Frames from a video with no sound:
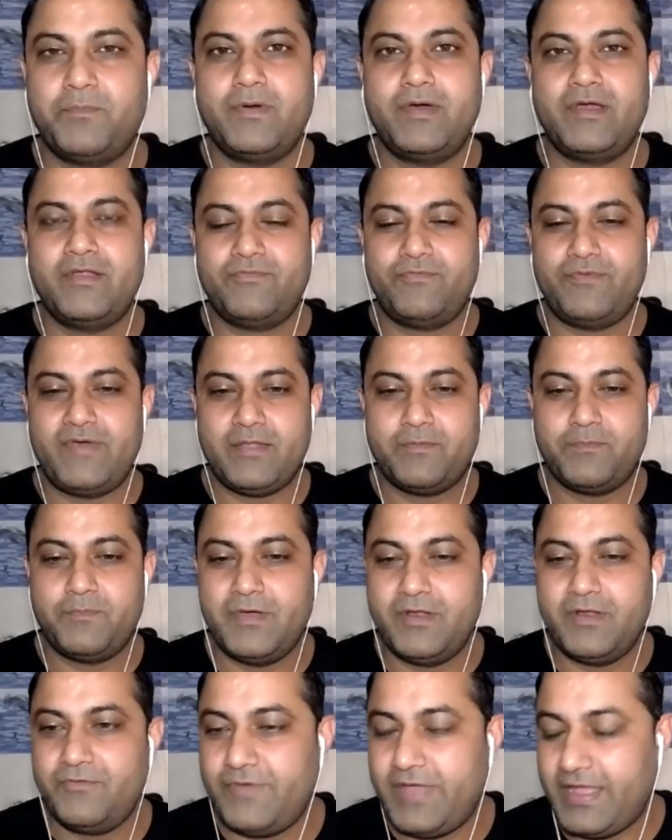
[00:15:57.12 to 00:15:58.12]
perfect,
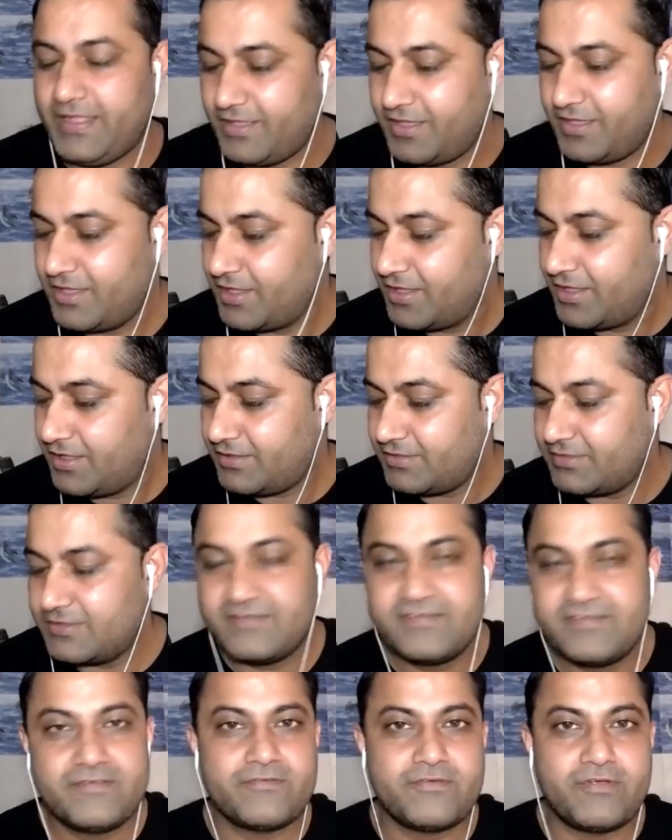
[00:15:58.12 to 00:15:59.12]
perfect.
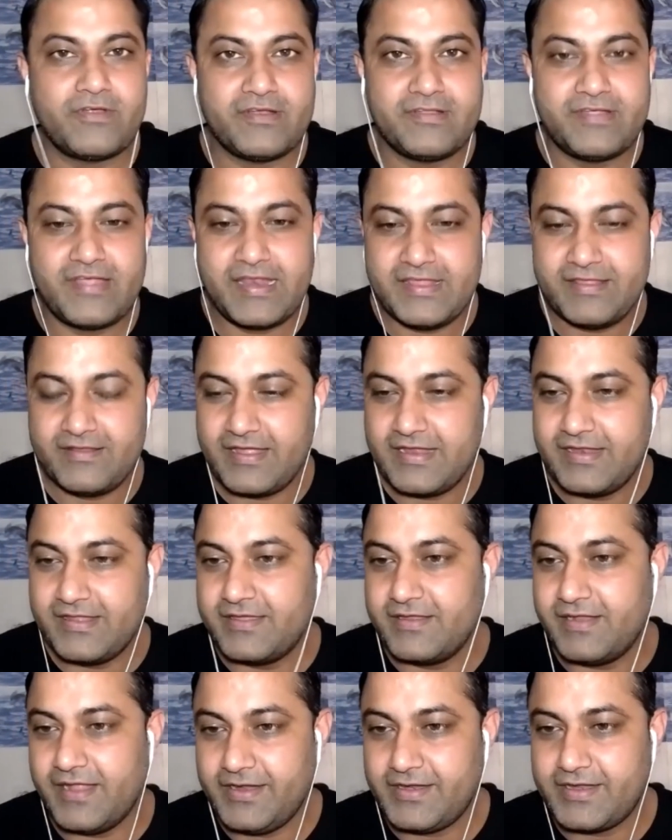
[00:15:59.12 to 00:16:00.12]
This is really, really
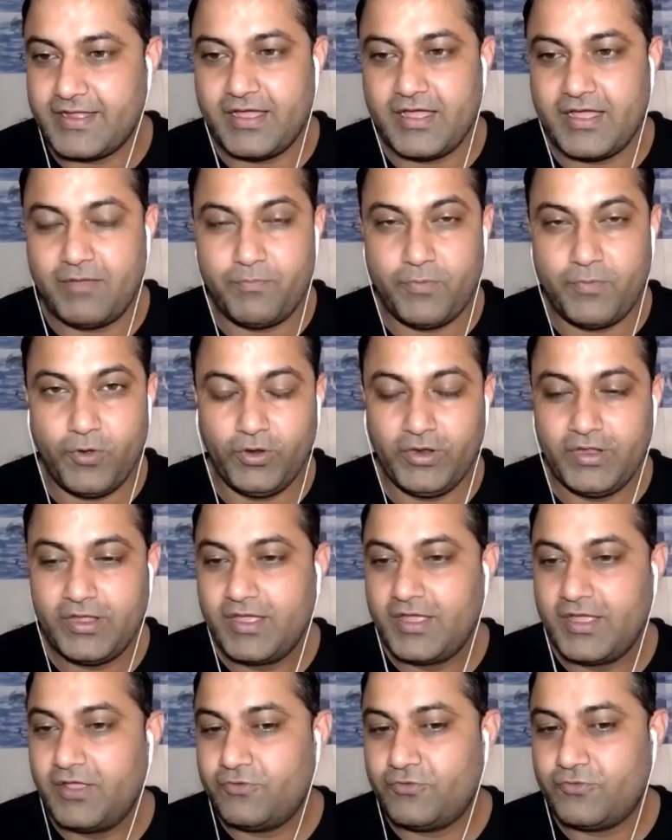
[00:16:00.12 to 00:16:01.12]
great, Paul.
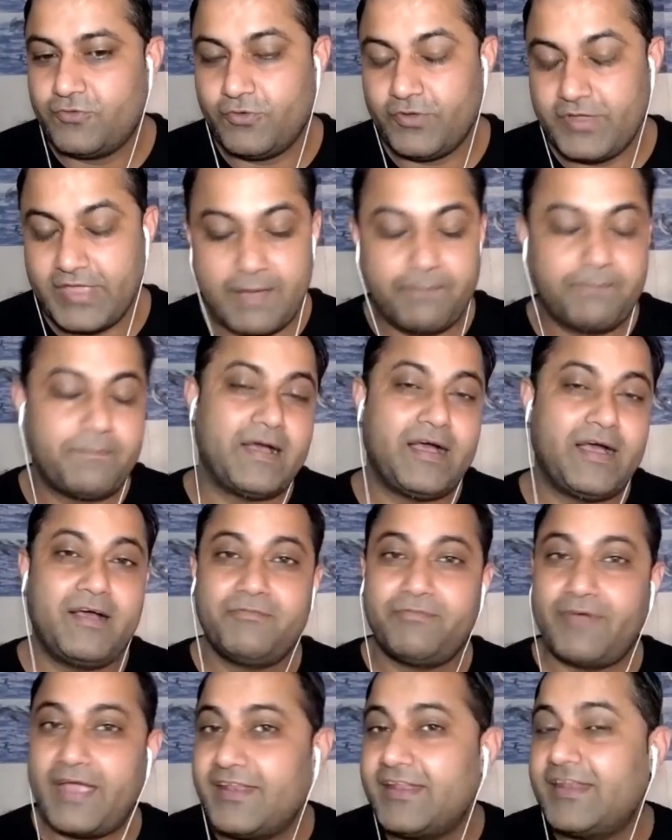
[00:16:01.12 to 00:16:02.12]
So, yep,
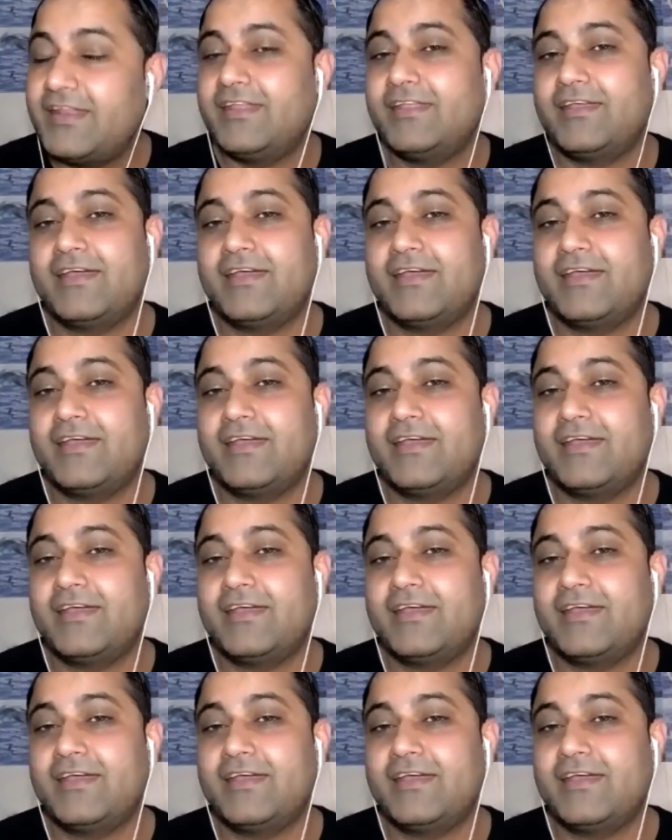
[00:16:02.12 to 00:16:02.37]
finally,